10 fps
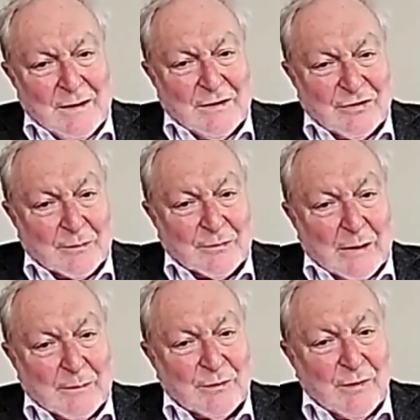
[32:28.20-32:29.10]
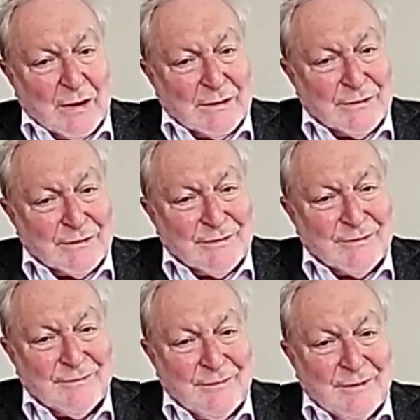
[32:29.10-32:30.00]
sometimes violent,
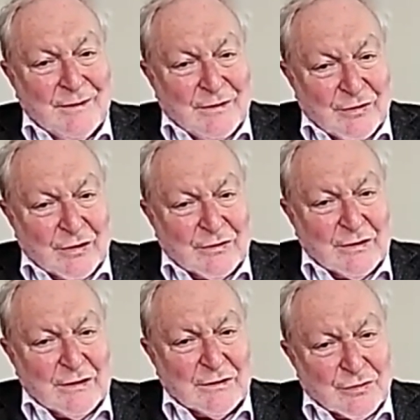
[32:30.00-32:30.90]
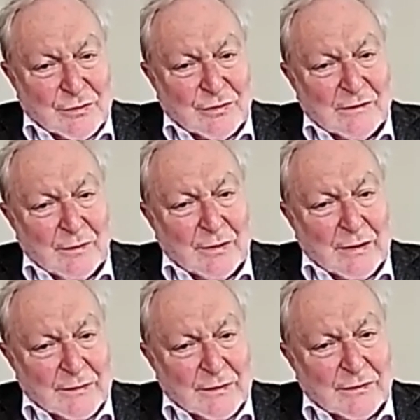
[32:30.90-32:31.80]
certainly intrusive on
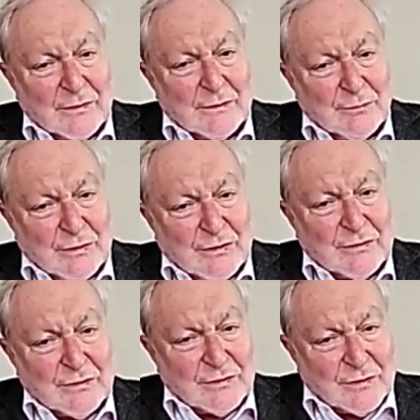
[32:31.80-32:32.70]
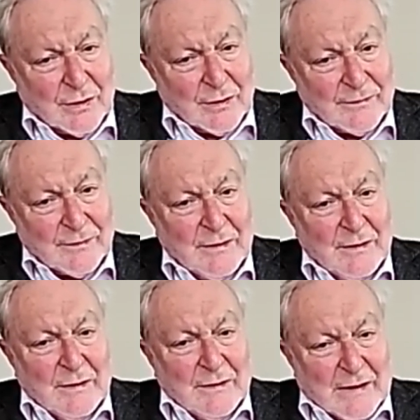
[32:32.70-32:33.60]
others and at risk to staff,
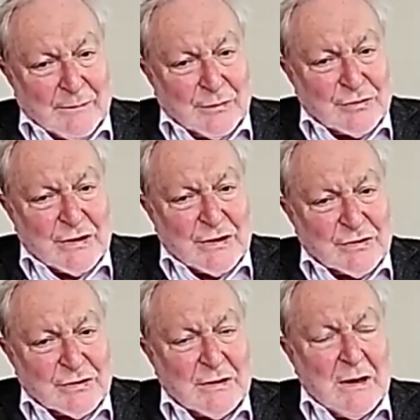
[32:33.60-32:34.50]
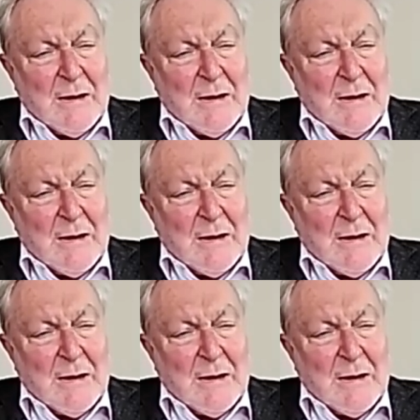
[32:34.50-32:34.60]
that will change it.